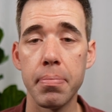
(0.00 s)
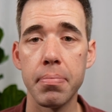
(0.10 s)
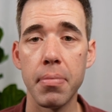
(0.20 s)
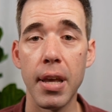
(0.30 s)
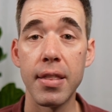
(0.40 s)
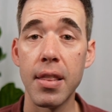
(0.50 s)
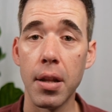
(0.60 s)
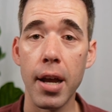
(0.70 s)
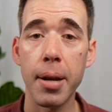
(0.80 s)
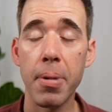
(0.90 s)
hit the
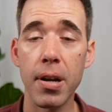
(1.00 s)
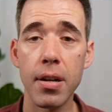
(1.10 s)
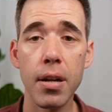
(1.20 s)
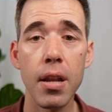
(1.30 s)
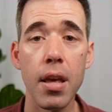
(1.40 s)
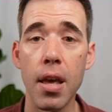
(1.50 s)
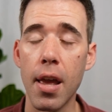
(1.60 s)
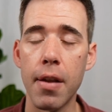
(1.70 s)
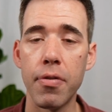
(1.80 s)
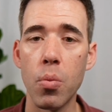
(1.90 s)
like button,
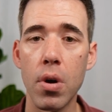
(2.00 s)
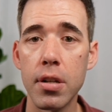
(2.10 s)
and if you want